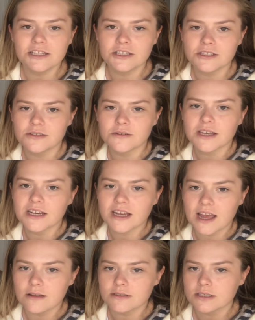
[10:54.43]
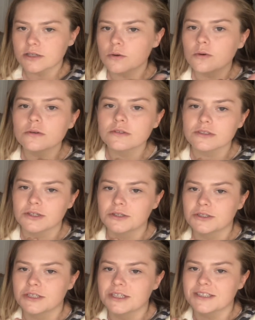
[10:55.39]
She's doing an accounting course, so
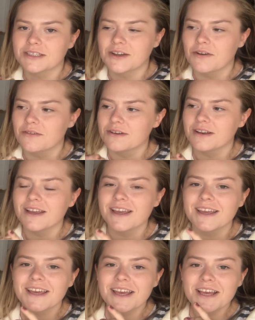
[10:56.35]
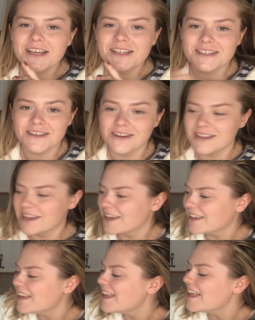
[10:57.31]
she's currently
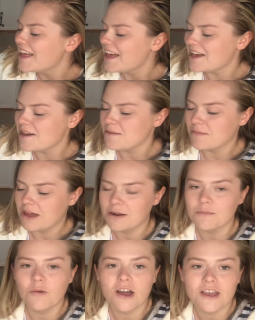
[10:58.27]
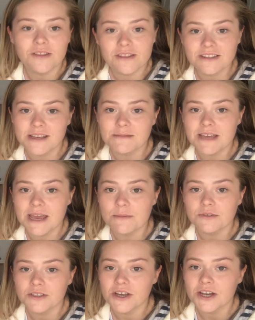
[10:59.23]
studying, and I'm working on the same
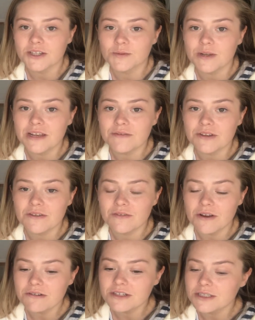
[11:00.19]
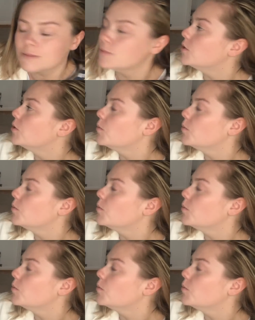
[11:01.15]
table as her because we live in a very small